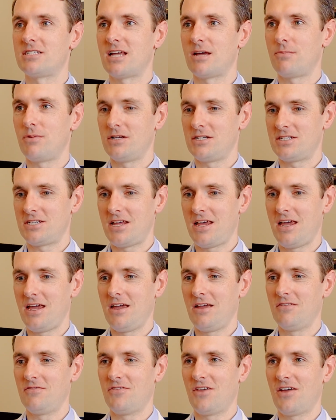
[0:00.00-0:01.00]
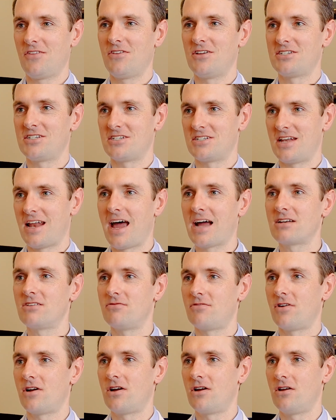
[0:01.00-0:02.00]
that by saying that this is an
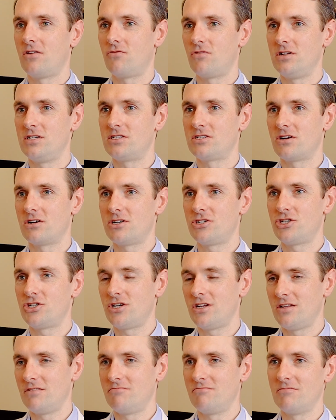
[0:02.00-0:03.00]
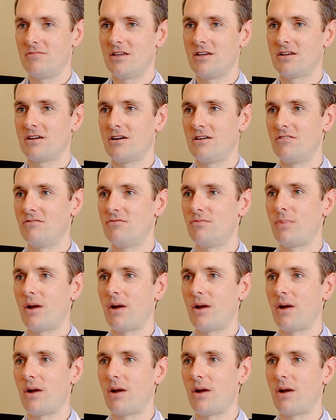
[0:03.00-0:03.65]
active area of research in the kind of